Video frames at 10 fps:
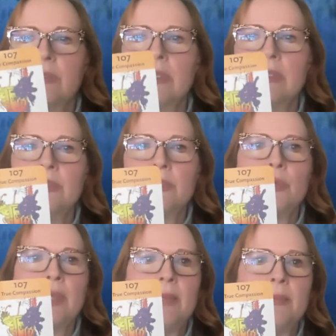These 2
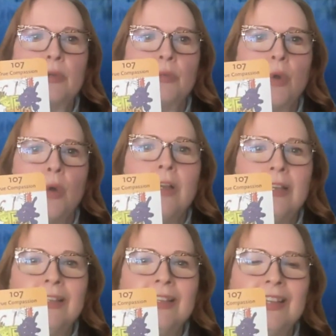came in a row.
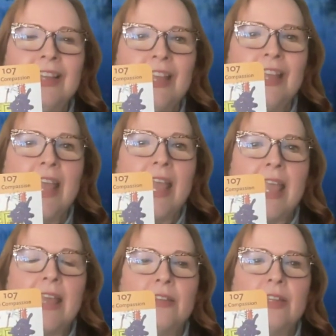
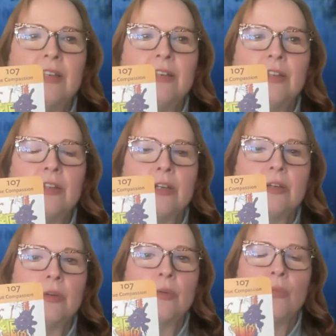And then
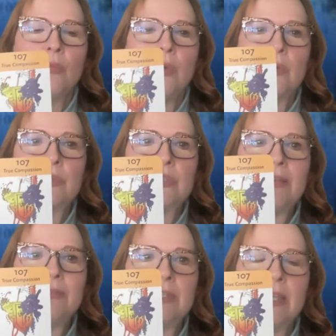
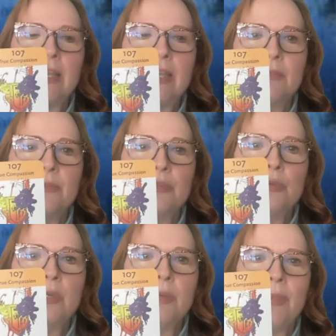107 came true
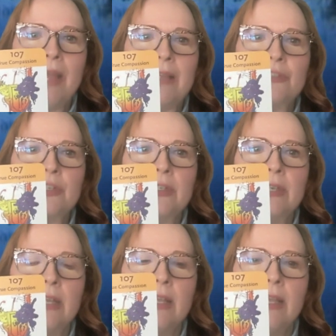compassion.
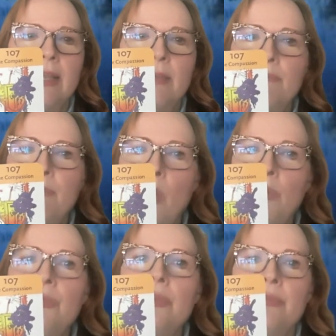And
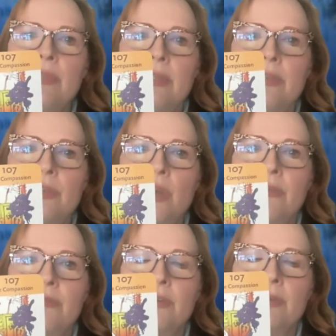both of these are
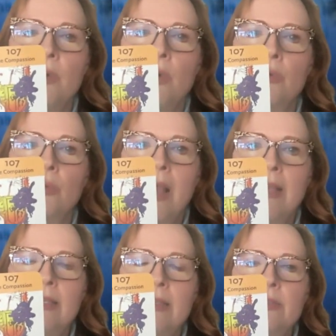from
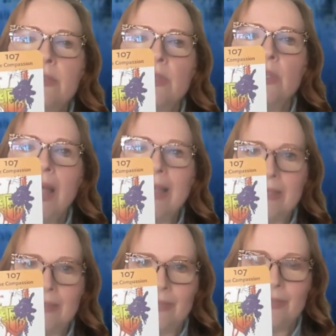Orion's
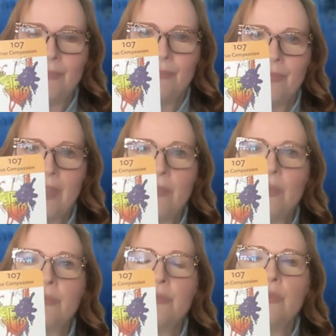light and
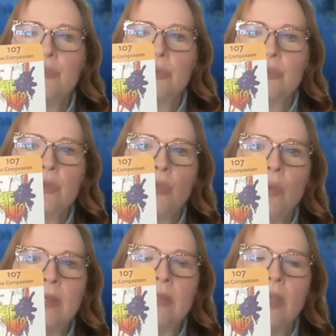their future. So
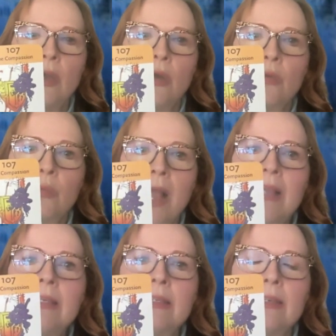when
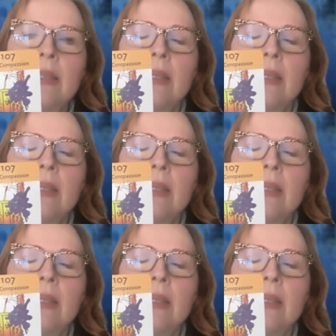Orion